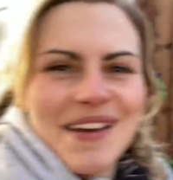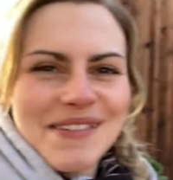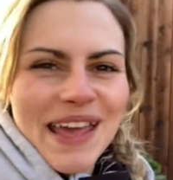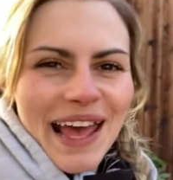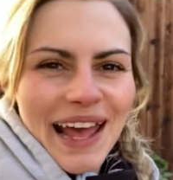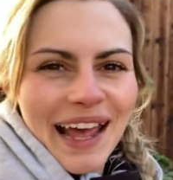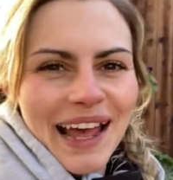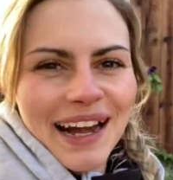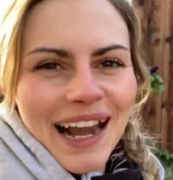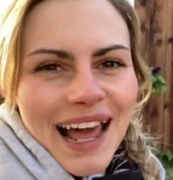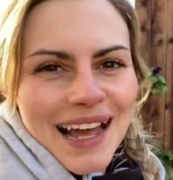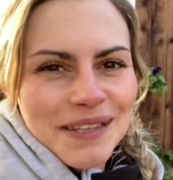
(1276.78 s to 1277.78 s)
Okay, and
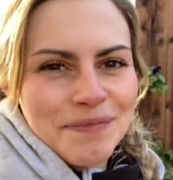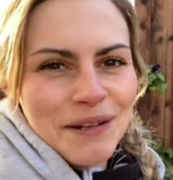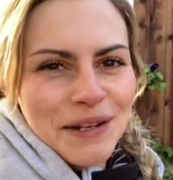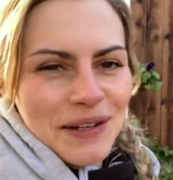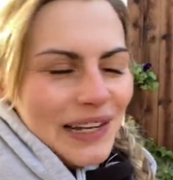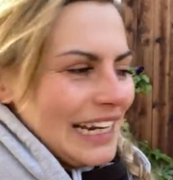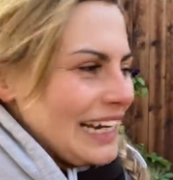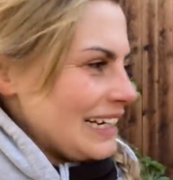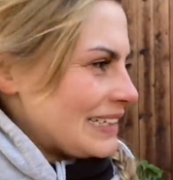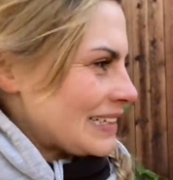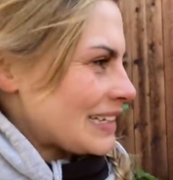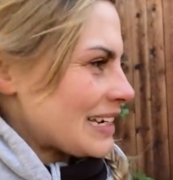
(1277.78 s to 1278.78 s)
last but not
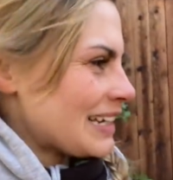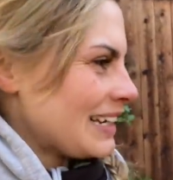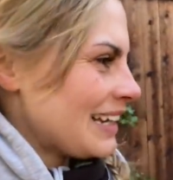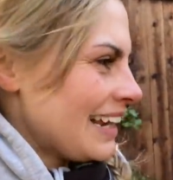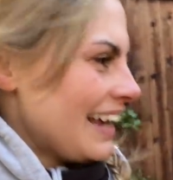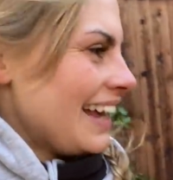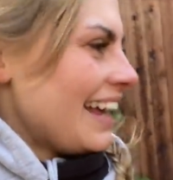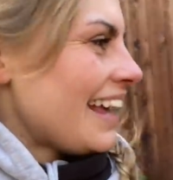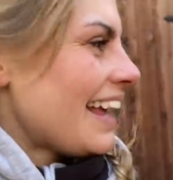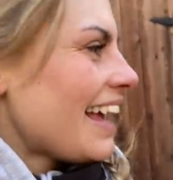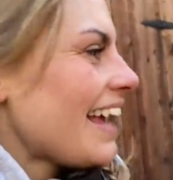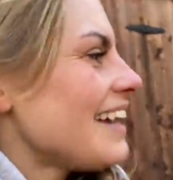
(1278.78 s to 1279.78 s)
least,
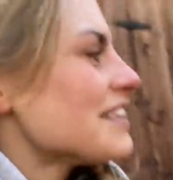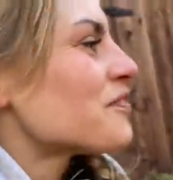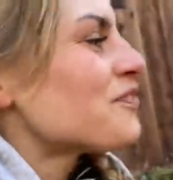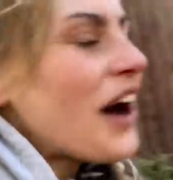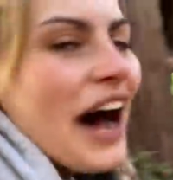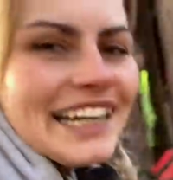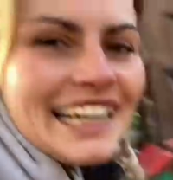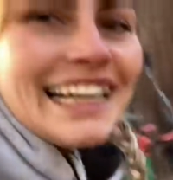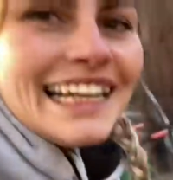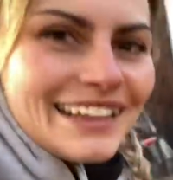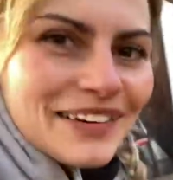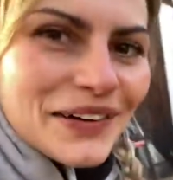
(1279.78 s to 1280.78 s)
it's
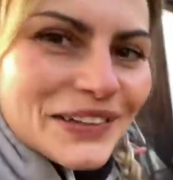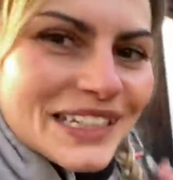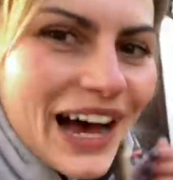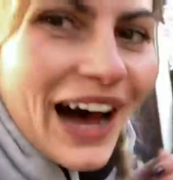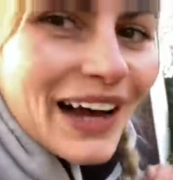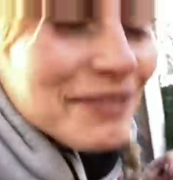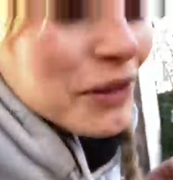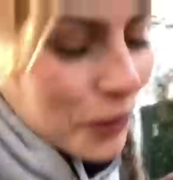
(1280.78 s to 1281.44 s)
finally your time, your